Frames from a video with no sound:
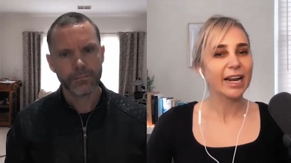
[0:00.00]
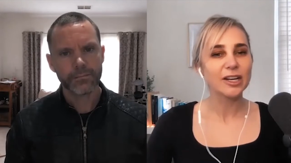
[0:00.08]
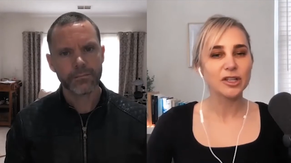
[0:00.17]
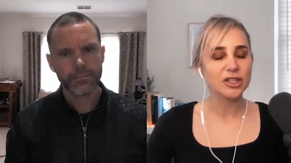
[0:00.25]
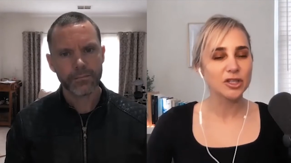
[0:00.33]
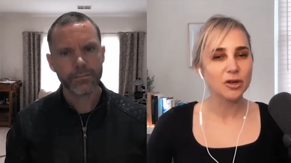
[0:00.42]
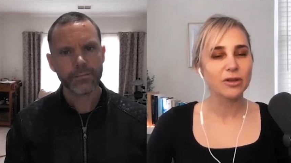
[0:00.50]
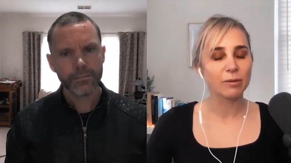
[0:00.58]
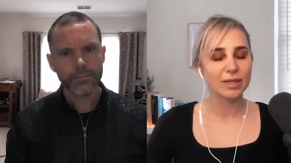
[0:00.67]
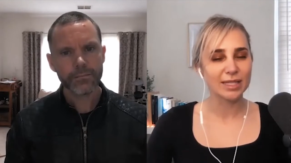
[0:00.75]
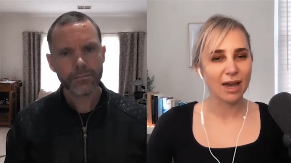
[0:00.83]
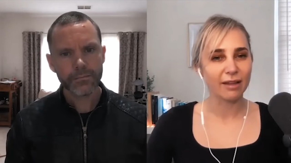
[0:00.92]
Speaker 1: that I just knew
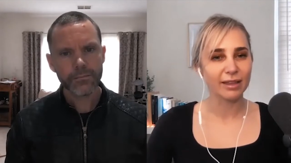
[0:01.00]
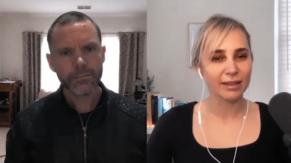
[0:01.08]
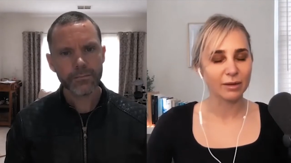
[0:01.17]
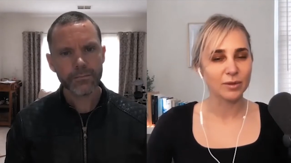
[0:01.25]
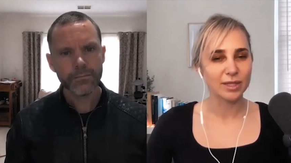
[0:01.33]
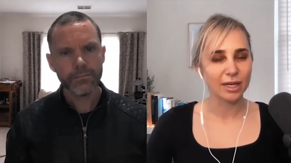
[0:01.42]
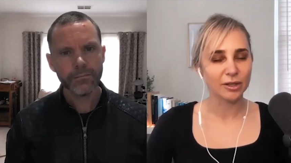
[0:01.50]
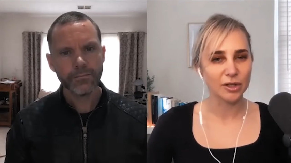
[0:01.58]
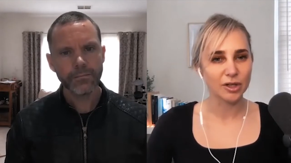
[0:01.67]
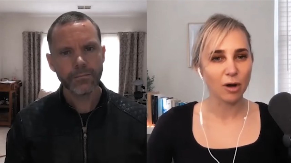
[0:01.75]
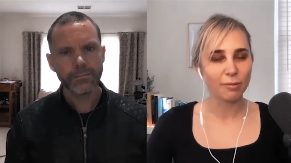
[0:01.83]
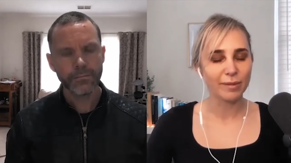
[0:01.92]
there was nothing that was going to
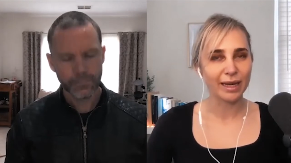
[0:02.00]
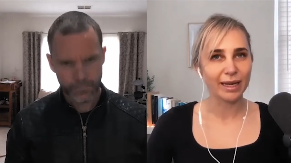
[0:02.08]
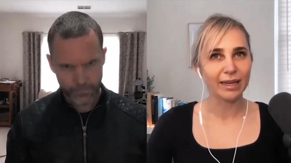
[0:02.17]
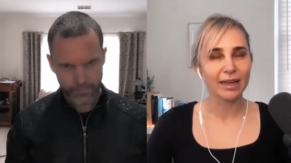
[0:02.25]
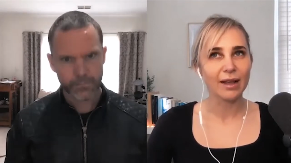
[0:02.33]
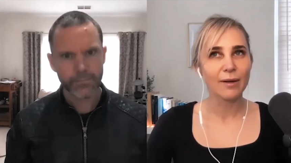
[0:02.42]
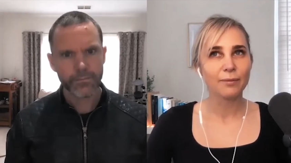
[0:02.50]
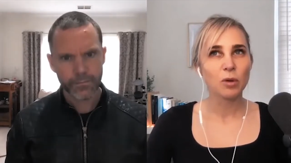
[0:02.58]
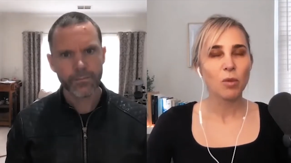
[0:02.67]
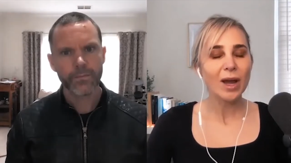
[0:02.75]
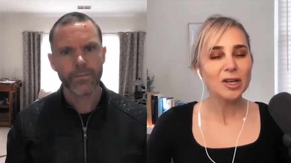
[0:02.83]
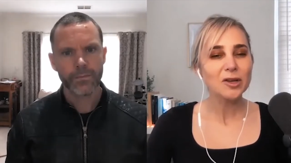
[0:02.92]
stop me.
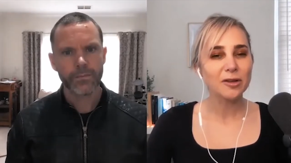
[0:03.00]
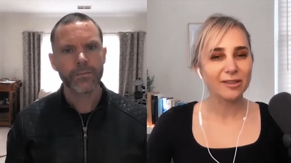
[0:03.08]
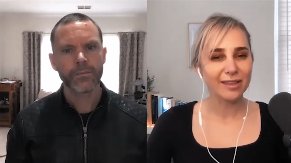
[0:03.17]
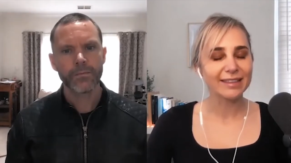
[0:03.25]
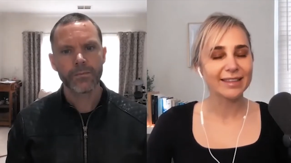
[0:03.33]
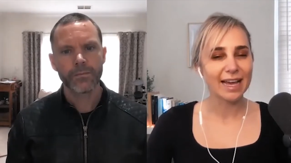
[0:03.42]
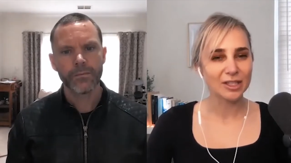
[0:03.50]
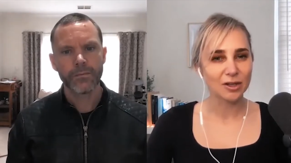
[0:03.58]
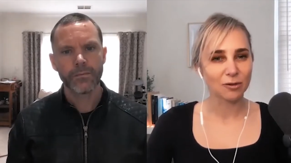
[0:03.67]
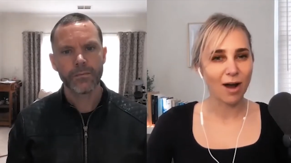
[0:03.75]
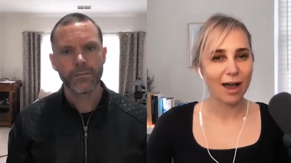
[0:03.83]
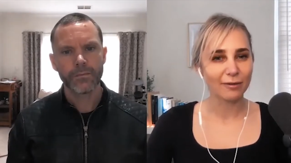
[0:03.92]
Where do you think that's
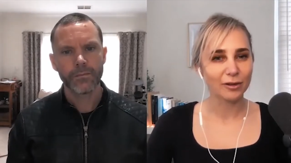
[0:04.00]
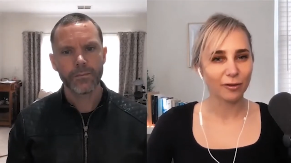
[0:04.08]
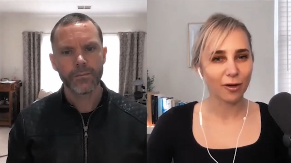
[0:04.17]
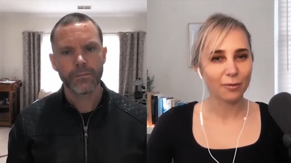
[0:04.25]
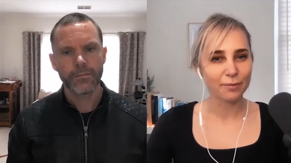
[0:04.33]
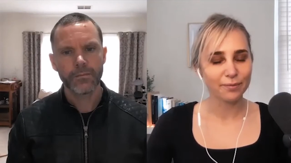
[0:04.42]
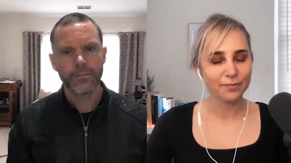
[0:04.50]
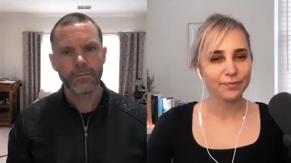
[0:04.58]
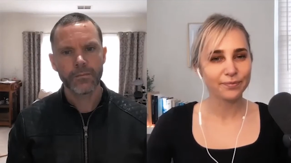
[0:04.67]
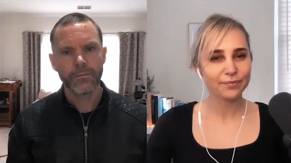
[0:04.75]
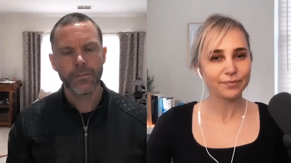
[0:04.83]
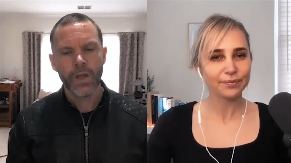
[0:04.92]
derived from?
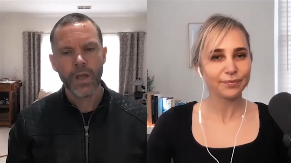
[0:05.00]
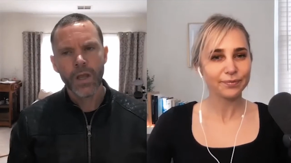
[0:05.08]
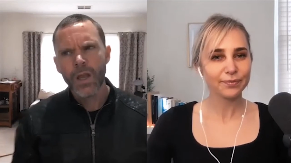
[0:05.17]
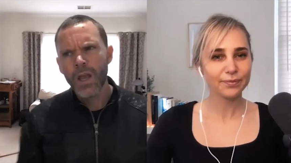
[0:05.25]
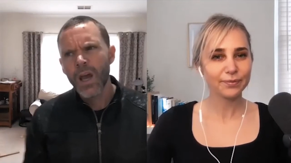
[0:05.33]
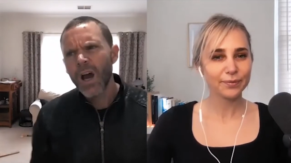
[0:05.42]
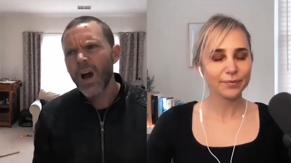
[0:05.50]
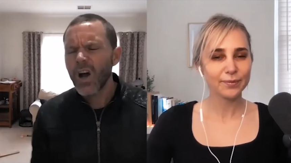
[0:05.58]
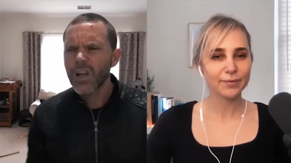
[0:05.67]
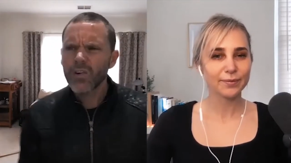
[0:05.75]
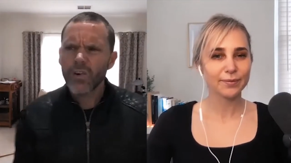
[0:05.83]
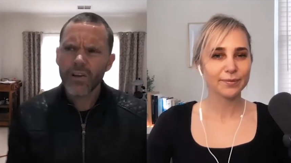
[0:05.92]

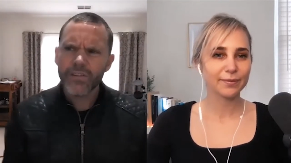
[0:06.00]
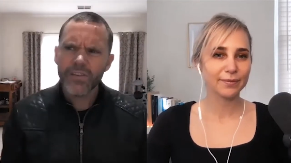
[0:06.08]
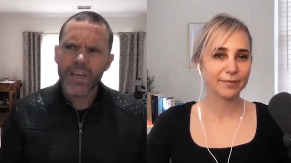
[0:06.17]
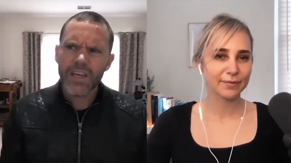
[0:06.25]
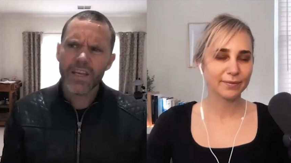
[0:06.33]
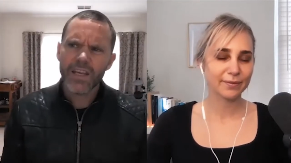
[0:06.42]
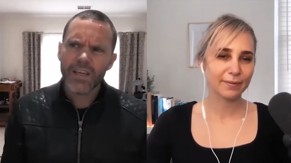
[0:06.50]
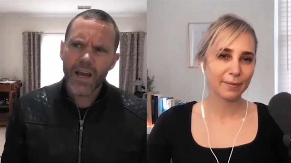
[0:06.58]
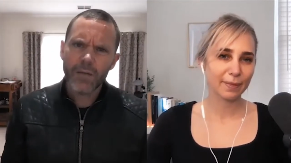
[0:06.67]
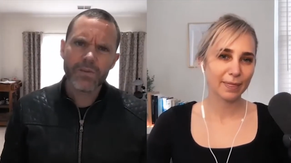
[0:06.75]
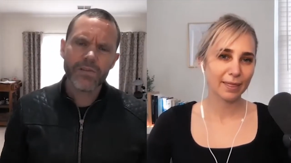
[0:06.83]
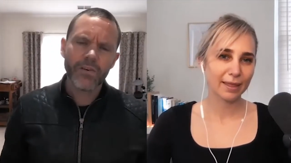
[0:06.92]
Speaker 2: Oh, look, I think it
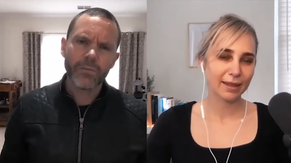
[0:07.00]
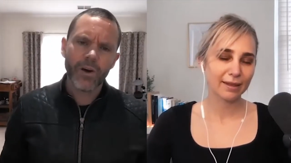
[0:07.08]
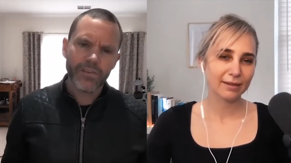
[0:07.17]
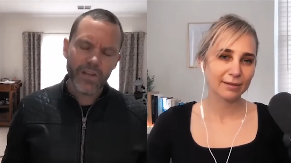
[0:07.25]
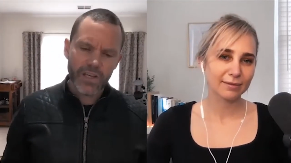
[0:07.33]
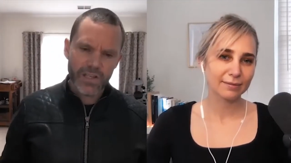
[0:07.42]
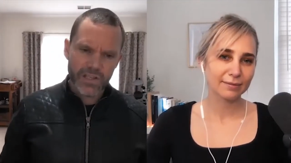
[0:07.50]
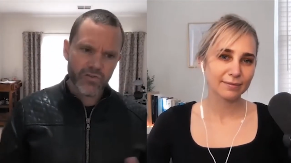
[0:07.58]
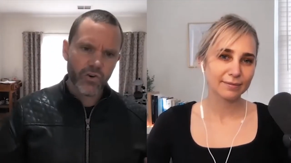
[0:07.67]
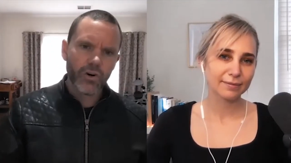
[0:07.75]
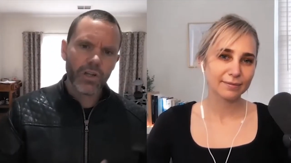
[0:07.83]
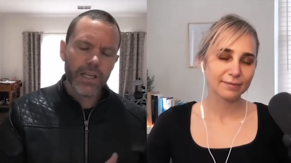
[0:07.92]
comes from, I think it's
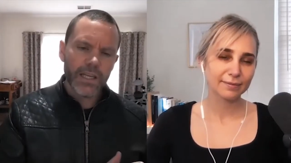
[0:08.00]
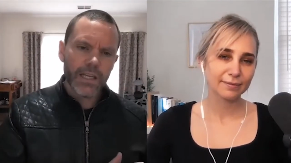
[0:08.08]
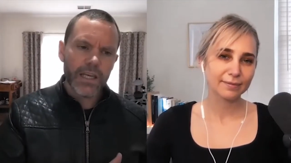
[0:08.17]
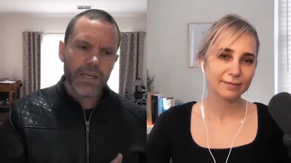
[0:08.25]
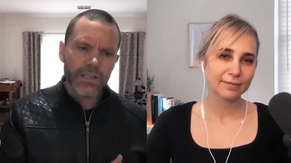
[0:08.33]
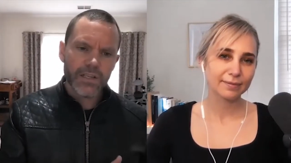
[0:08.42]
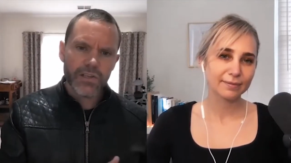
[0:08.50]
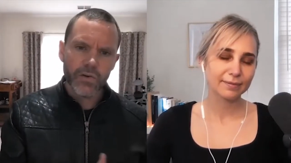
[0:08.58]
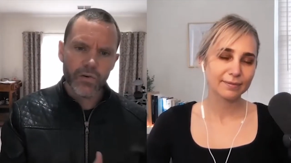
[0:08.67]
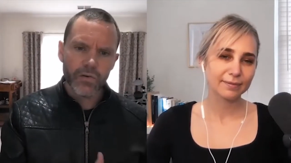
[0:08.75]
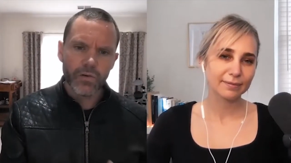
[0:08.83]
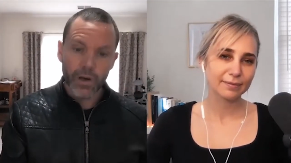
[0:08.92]
strongly linked
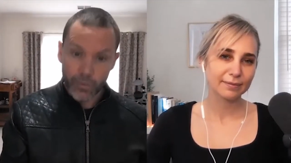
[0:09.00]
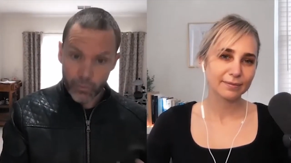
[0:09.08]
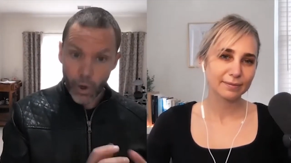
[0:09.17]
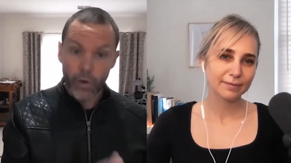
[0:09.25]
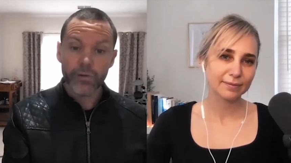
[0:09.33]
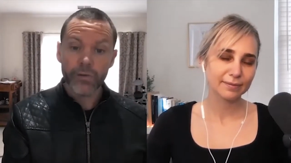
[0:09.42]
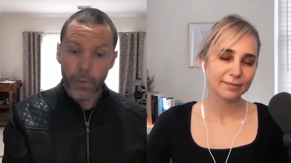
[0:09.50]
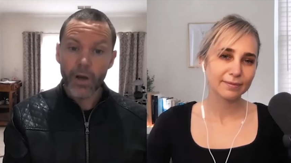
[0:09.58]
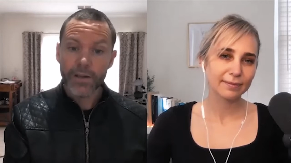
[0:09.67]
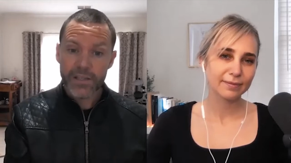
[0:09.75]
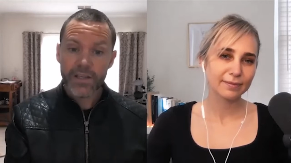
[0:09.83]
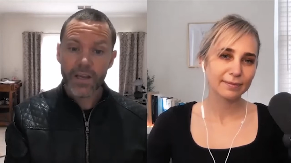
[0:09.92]
to a growth
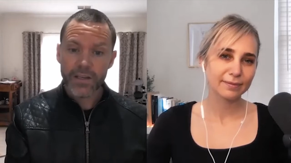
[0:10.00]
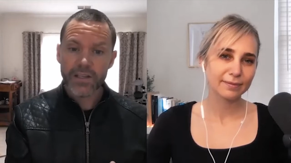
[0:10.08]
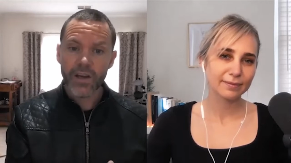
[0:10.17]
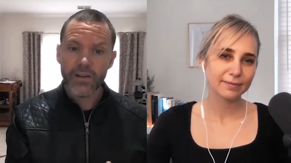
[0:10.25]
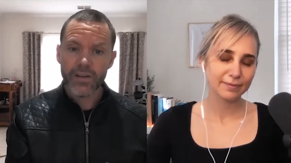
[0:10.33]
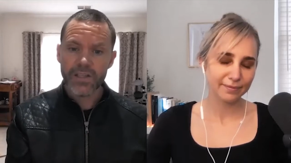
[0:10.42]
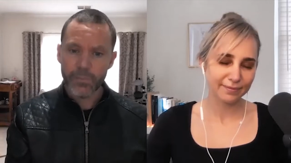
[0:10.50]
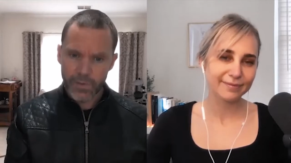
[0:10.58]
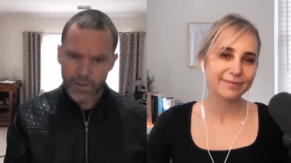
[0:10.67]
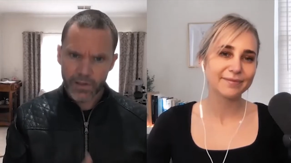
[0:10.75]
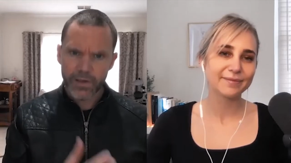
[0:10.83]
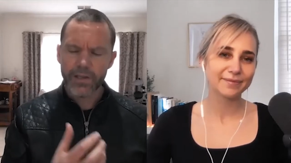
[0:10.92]
mindset. So this
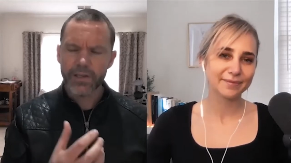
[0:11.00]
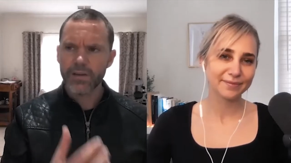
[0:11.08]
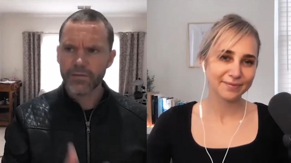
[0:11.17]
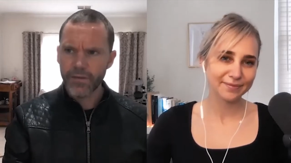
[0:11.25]
ability to